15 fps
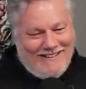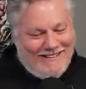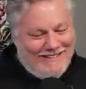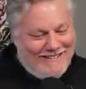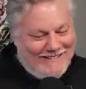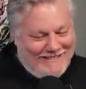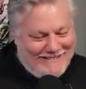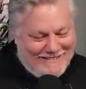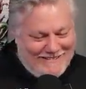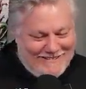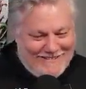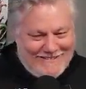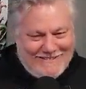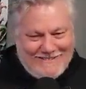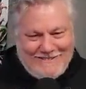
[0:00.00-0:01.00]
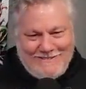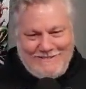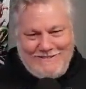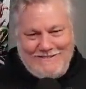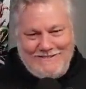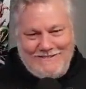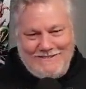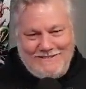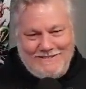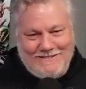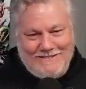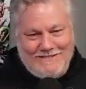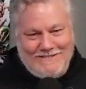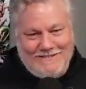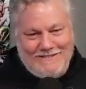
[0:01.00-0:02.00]

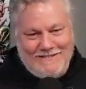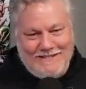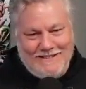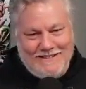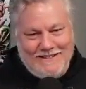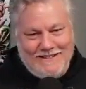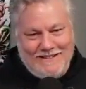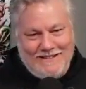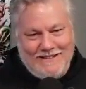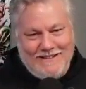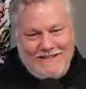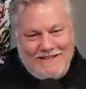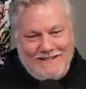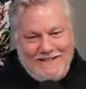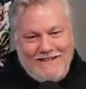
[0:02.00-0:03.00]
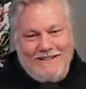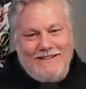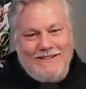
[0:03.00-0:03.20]
The person shown says nothing.